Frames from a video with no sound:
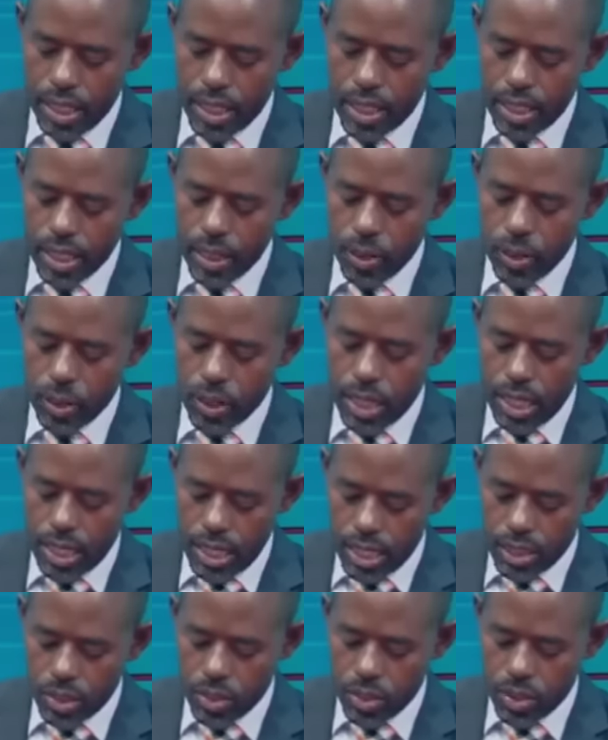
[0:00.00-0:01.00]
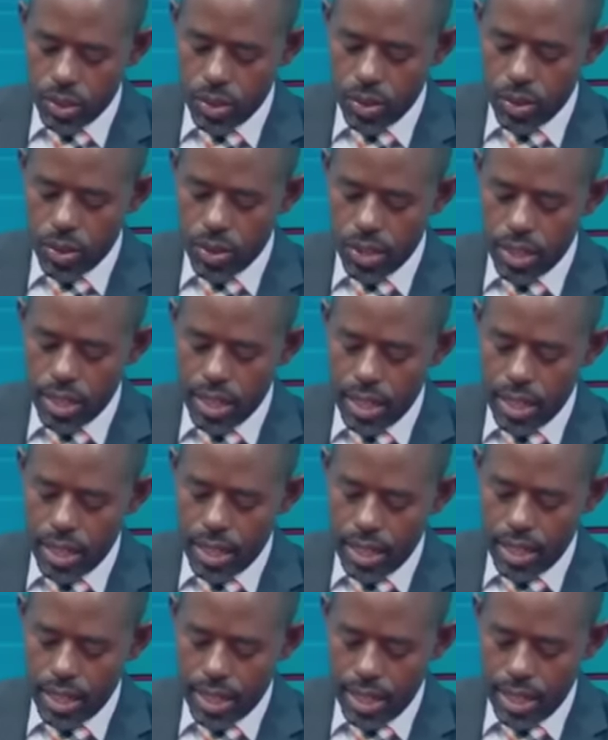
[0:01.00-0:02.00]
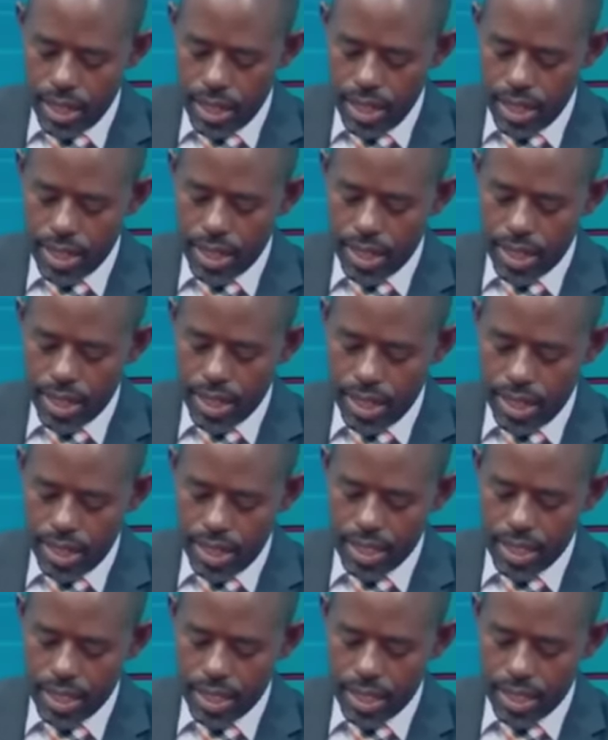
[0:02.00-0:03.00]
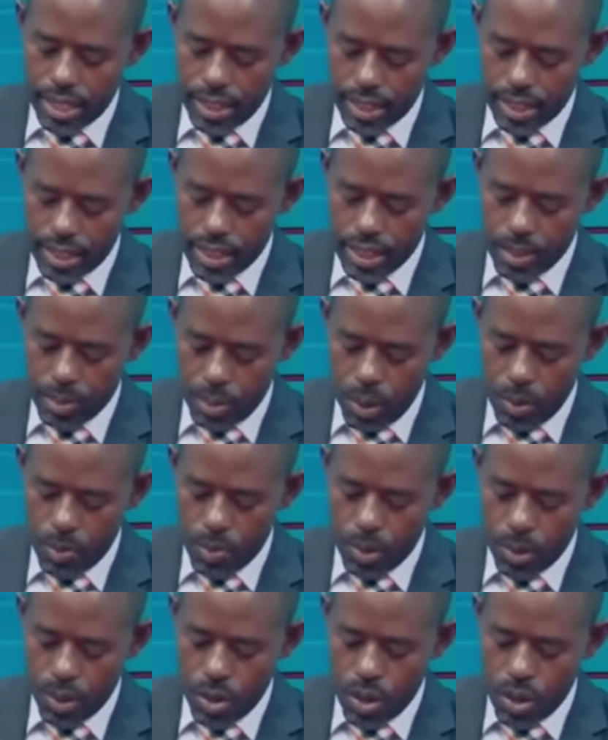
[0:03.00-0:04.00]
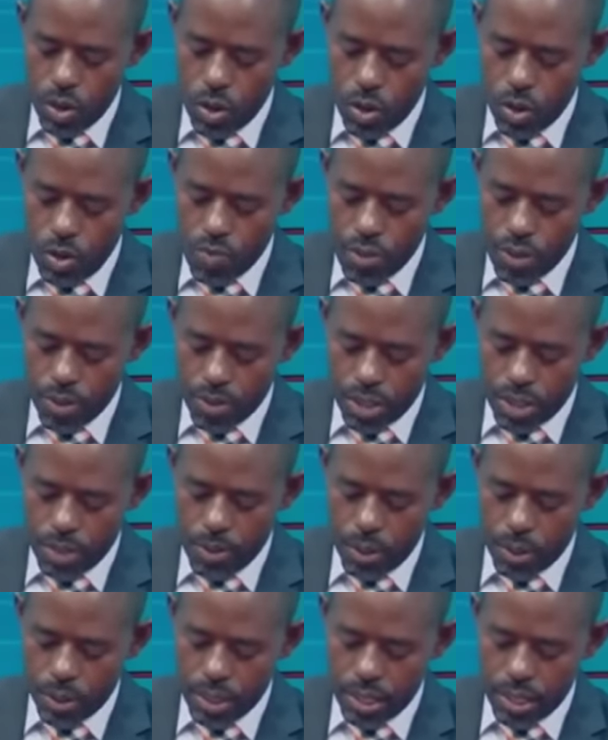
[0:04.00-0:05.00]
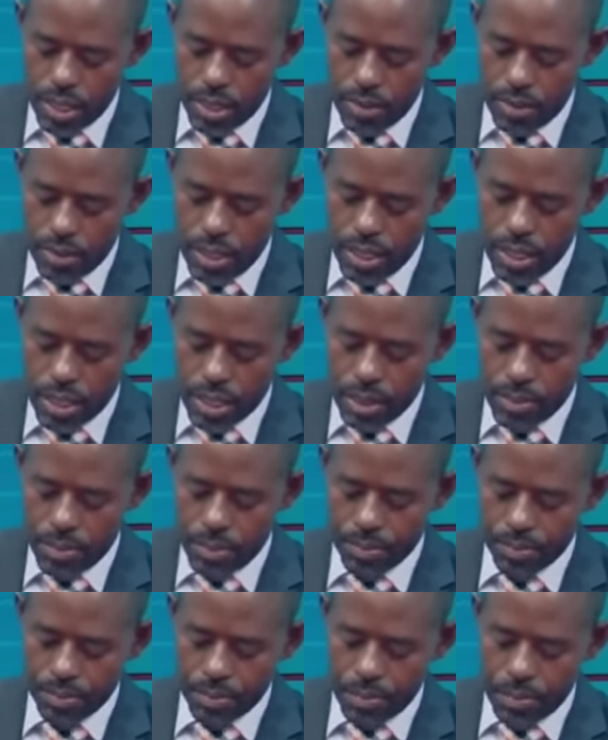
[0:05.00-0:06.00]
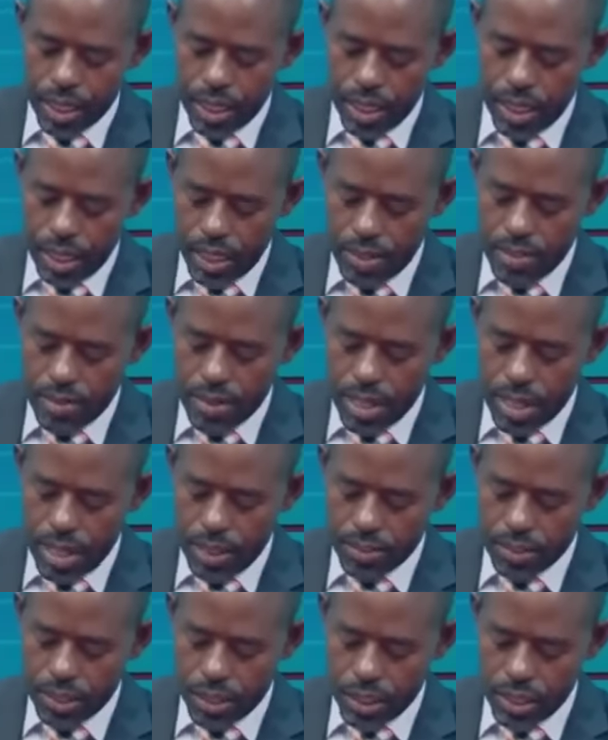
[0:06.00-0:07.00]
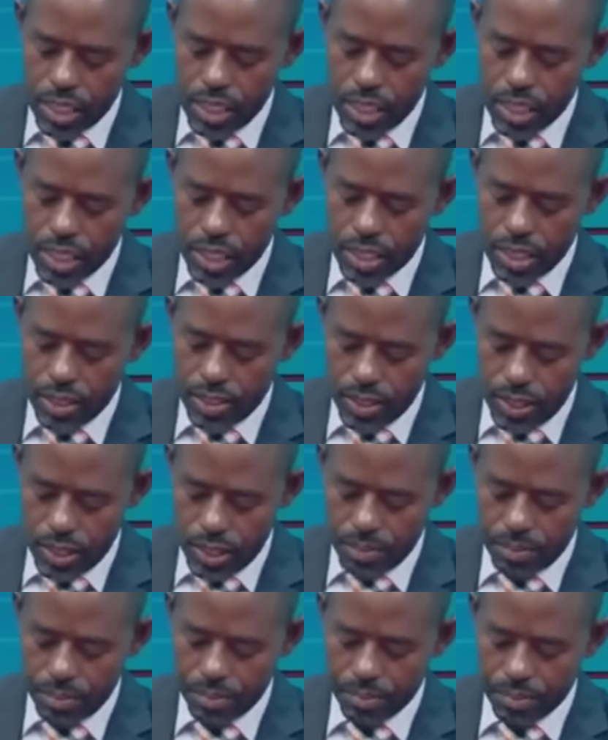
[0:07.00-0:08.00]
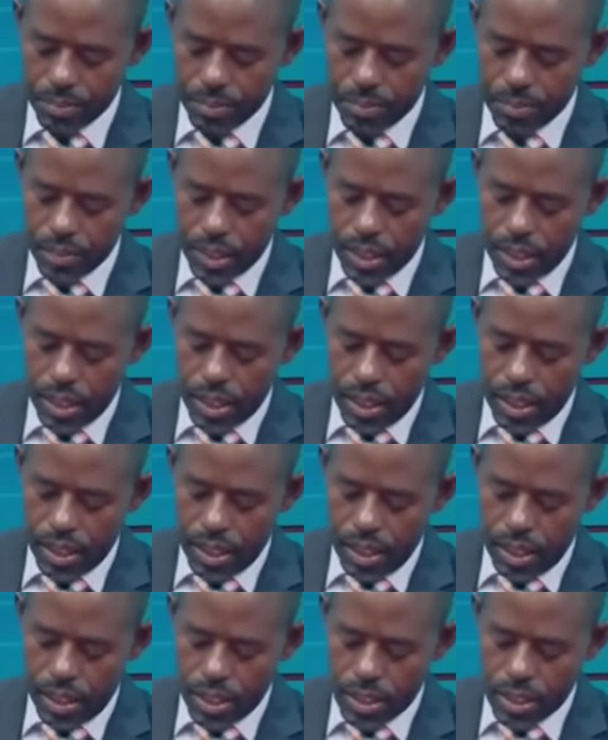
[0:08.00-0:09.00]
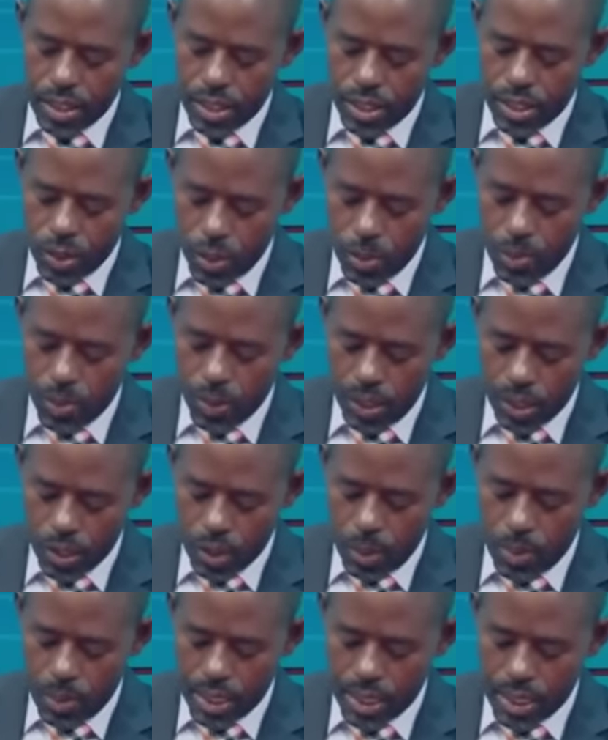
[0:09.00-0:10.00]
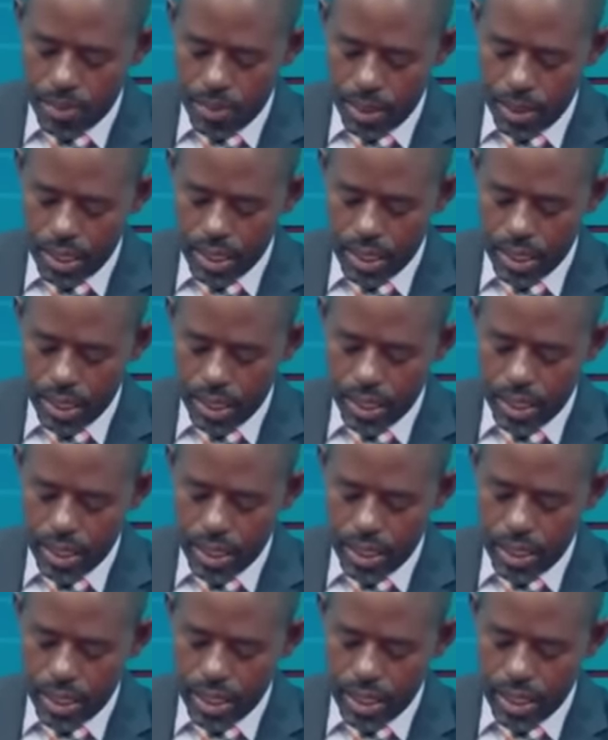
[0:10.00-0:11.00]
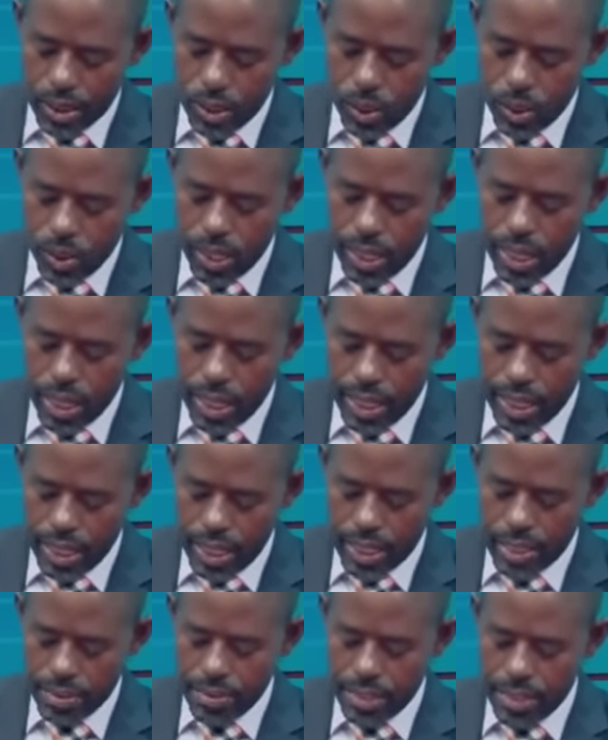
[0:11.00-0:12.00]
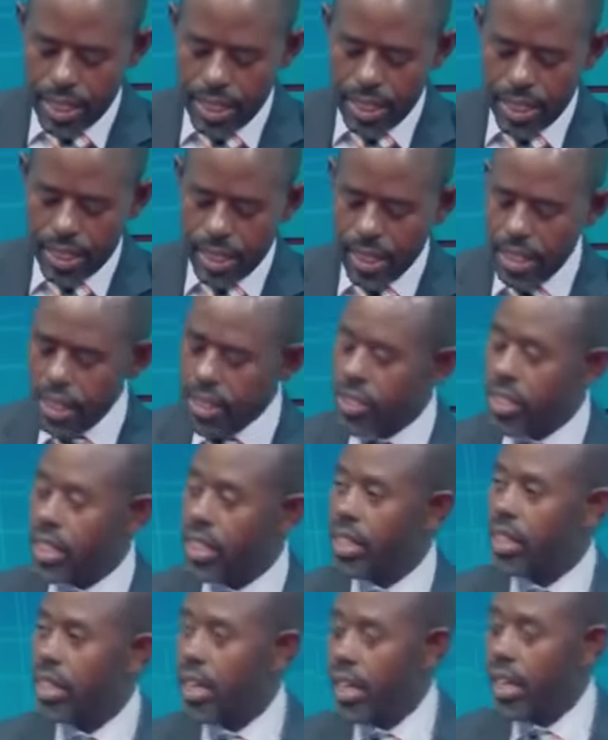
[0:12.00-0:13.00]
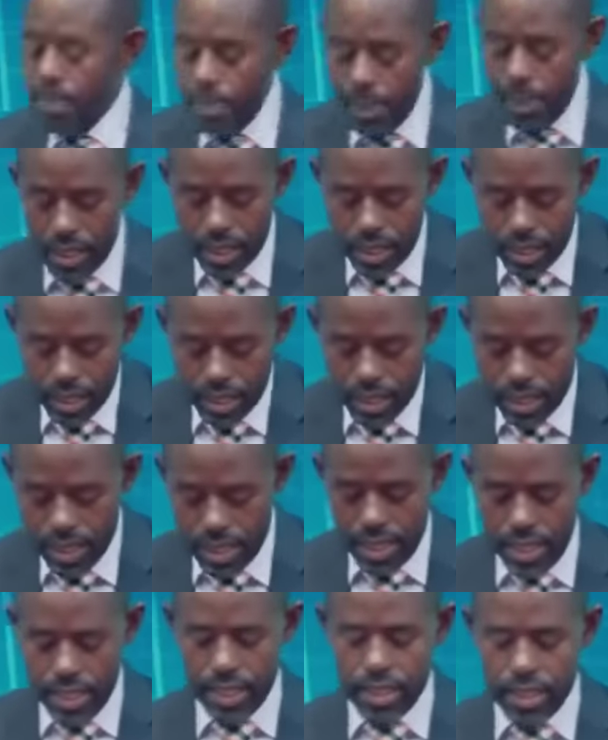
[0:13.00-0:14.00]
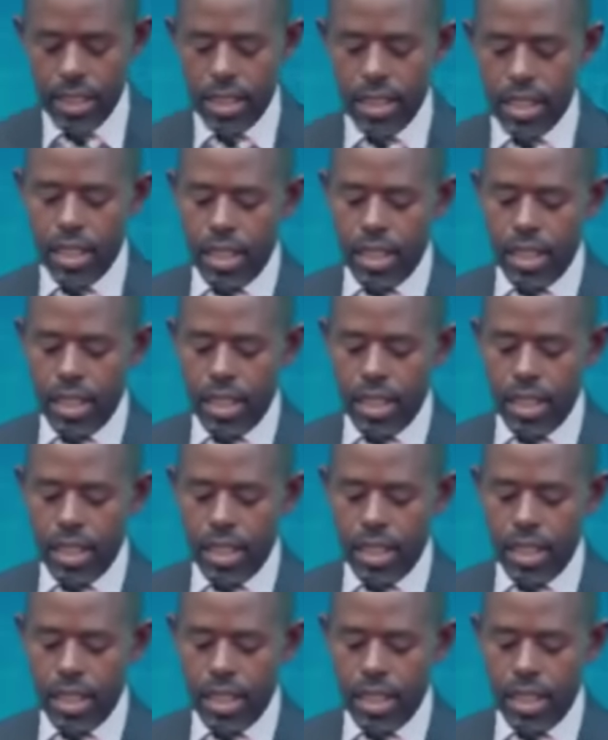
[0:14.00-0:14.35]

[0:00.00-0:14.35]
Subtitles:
It cannot lead a struggle, neither can such a mob offer credible alternative leadership even after changing the regime. It's through political party building that you can identify, nurture, and build leaders.